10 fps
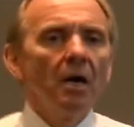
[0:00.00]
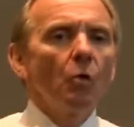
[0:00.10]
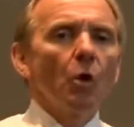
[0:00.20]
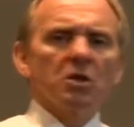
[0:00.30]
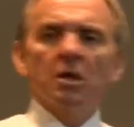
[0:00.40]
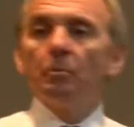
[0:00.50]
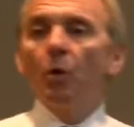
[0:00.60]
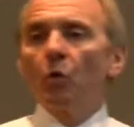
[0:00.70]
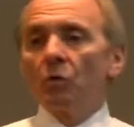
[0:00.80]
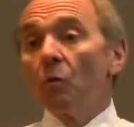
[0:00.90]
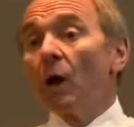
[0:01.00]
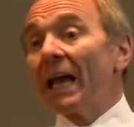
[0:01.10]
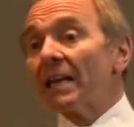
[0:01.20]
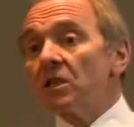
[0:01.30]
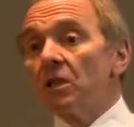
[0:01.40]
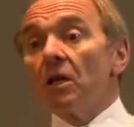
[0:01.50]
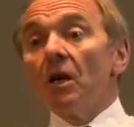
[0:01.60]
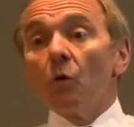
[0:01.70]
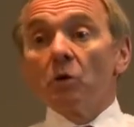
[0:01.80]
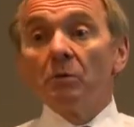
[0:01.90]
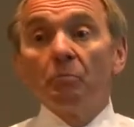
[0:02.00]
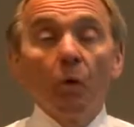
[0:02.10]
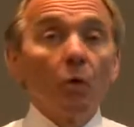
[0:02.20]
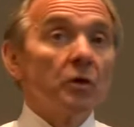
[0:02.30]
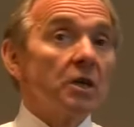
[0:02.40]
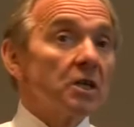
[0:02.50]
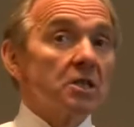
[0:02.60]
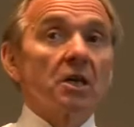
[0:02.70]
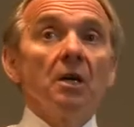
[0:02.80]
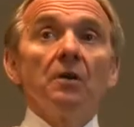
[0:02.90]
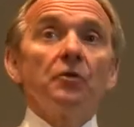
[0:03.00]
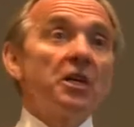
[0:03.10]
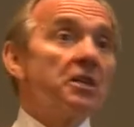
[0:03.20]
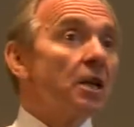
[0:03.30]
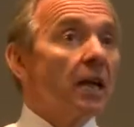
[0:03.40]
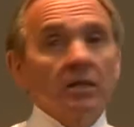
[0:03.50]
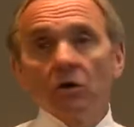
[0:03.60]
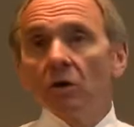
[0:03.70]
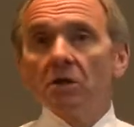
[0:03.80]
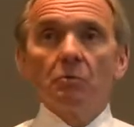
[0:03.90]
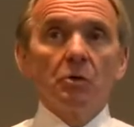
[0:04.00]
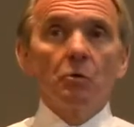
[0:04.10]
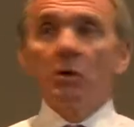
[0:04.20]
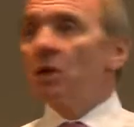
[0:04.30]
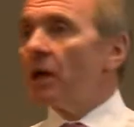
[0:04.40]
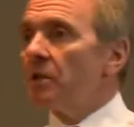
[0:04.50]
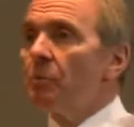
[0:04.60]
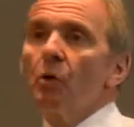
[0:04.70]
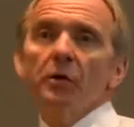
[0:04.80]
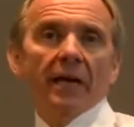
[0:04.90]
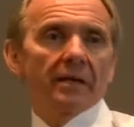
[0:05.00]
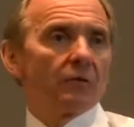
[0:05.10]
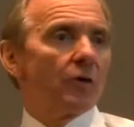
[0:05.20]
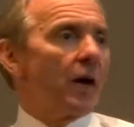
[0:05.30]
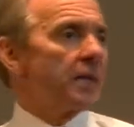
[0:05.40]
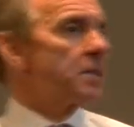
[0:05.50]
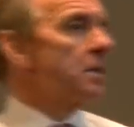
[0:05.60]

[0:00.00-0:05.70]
what's important. Well, actually, what's important is the intellectualism with which I deploy that advice,